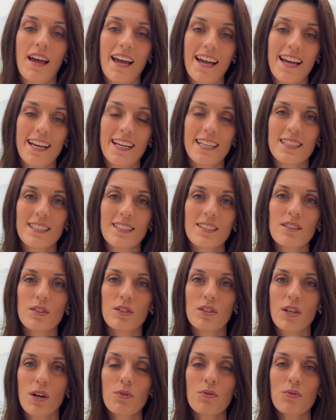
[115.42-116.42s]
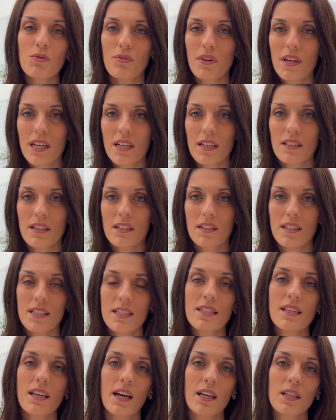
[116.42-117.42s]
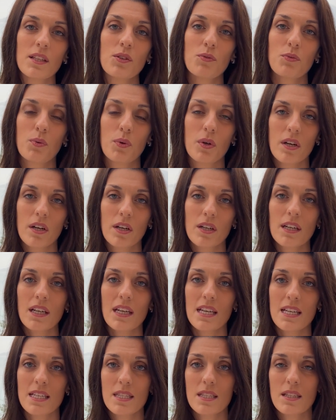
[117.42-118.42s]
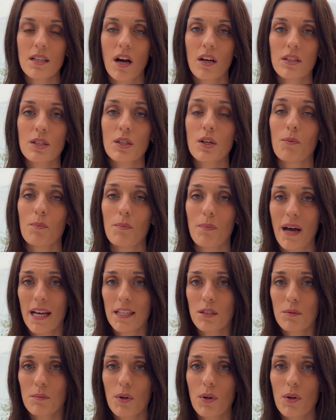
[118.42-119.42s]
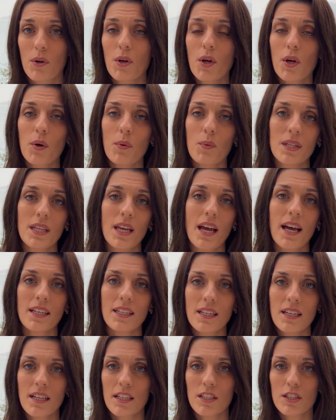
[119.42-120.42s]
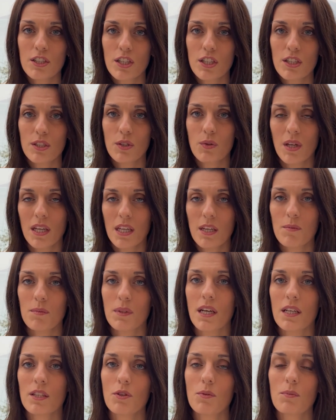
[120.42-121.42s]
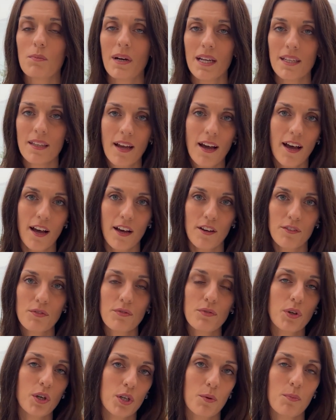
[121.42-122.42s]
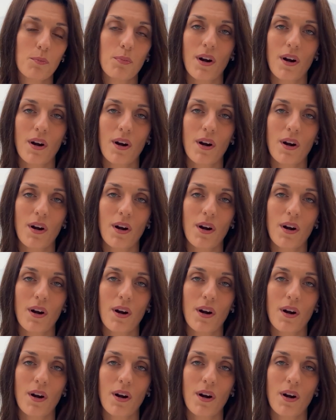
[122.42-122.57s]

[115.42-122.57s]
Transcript: and don't think that this kind of work is not compatible with any other dream that you might have for your